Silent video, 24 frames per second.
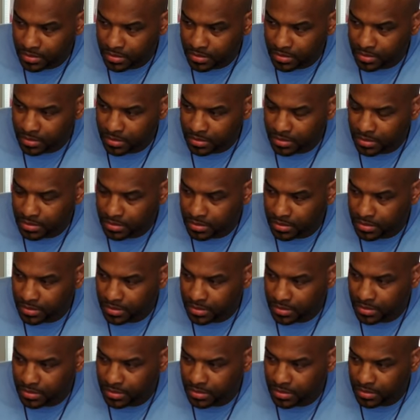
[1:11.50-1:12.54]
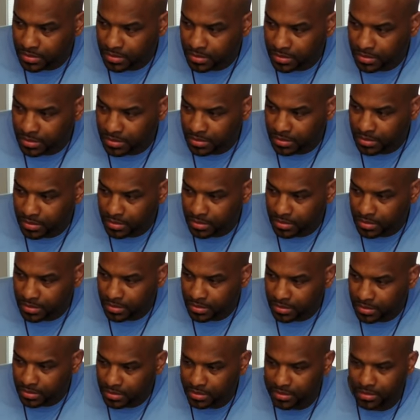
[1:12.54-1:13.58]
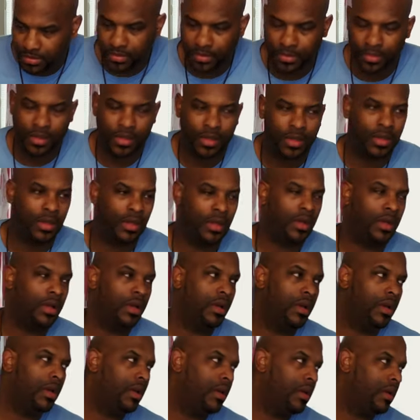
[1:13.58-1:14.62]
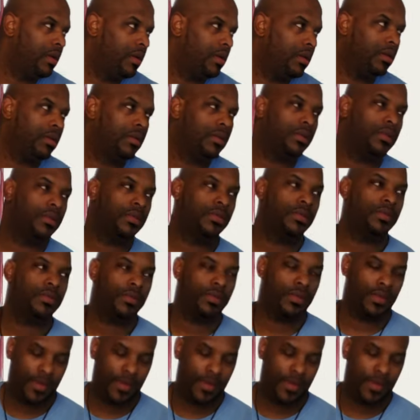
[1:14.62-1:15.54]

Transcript: (not speaking)